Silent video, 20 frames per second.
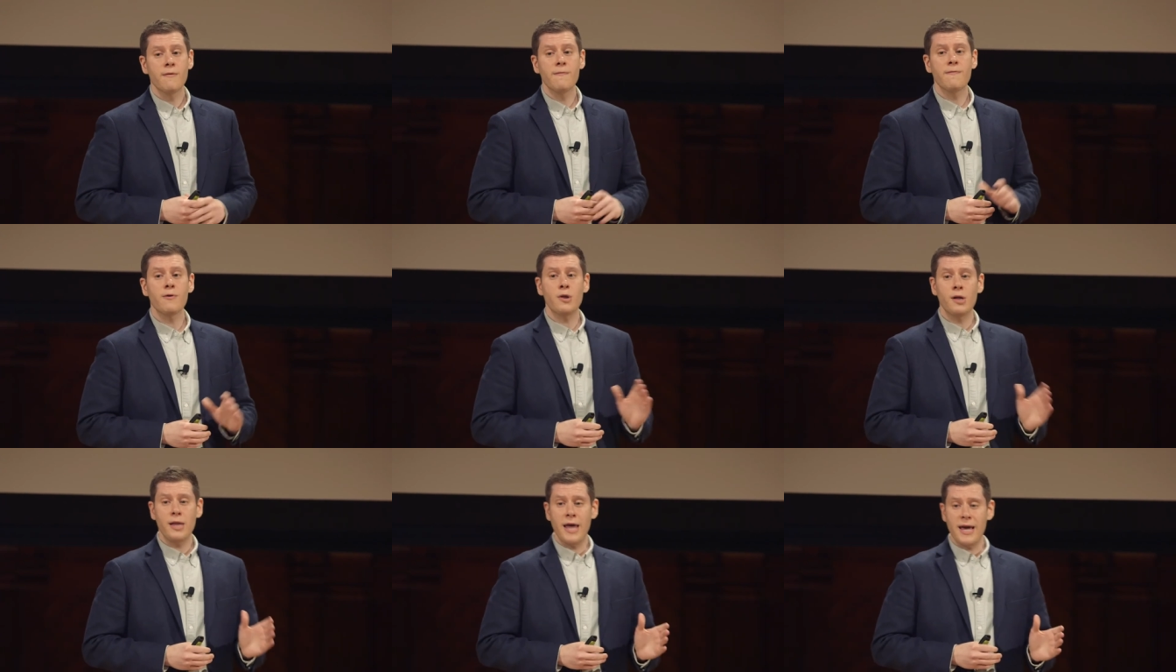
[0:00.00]

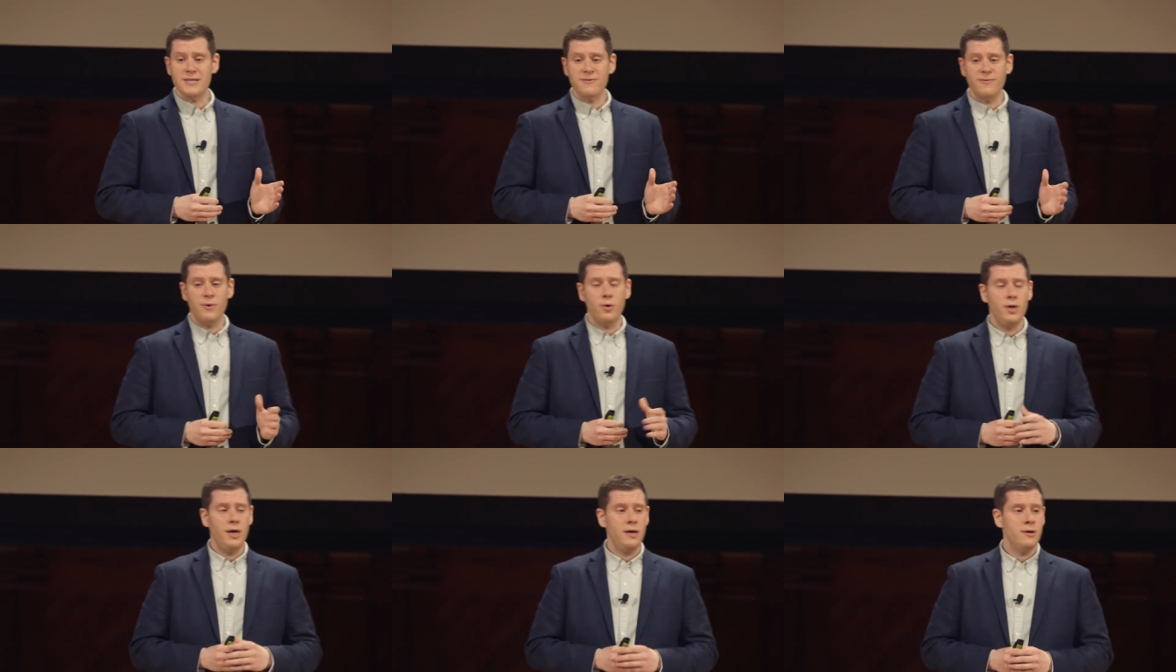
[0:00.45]
For the last
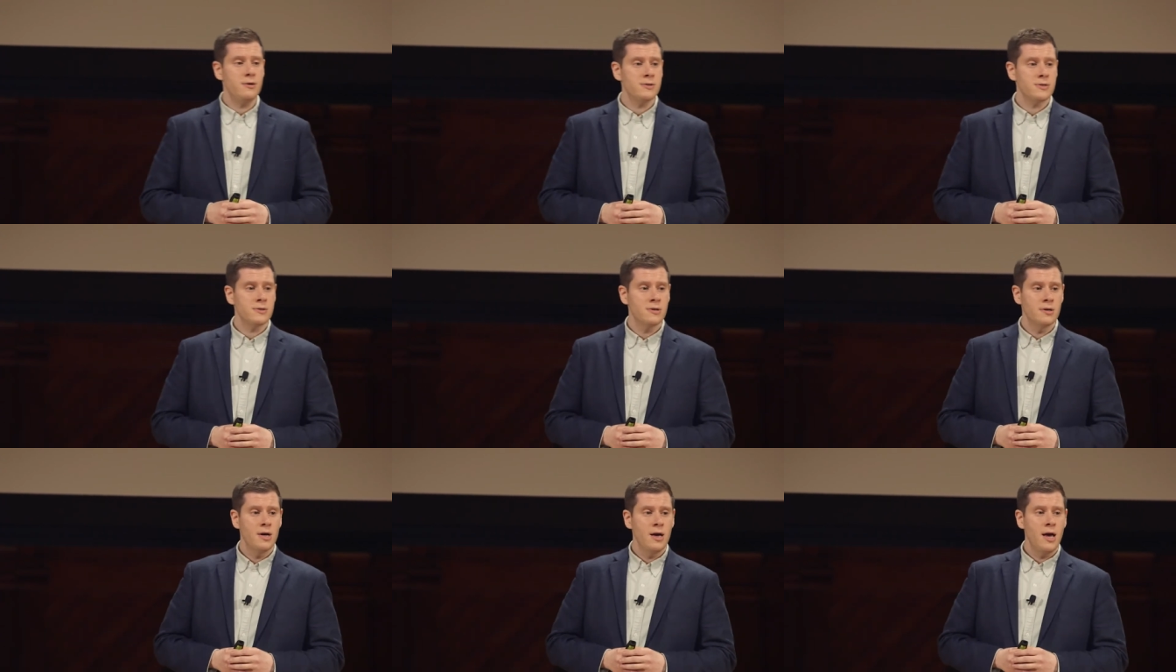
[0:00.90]
few
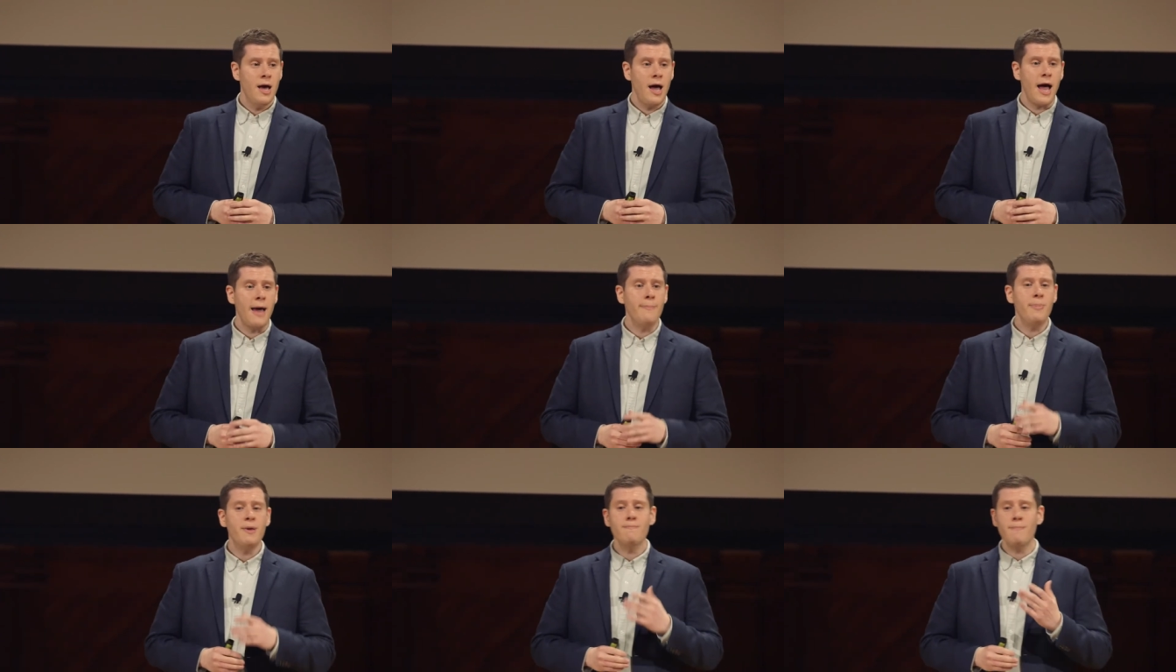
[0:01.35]
years,
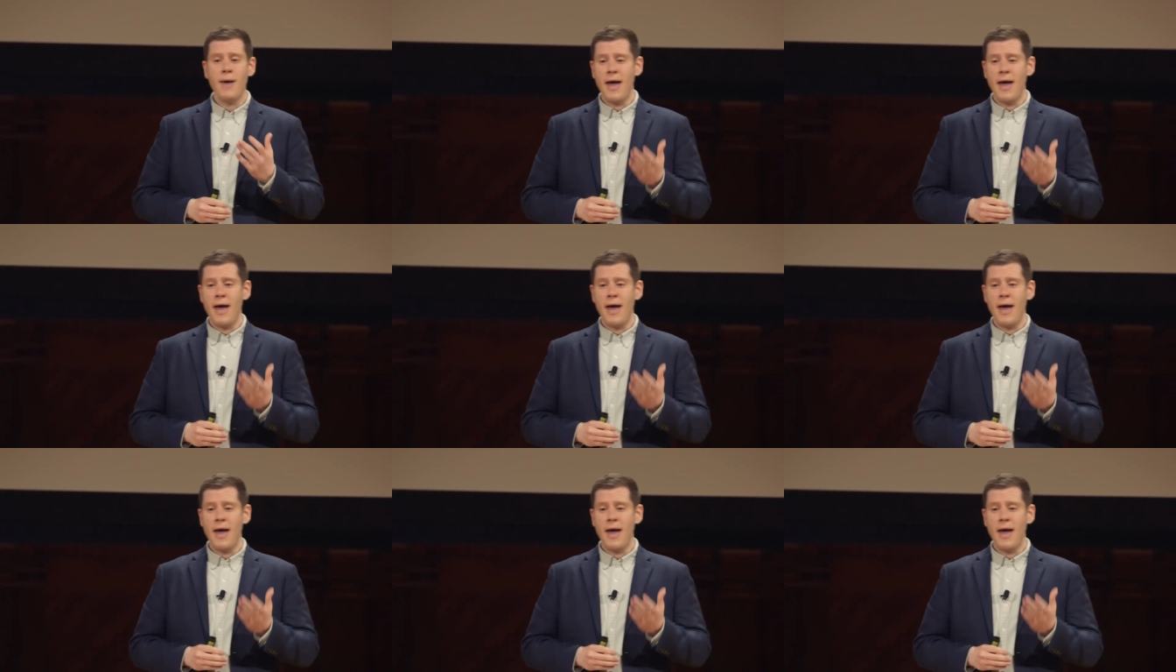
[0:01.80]
I've been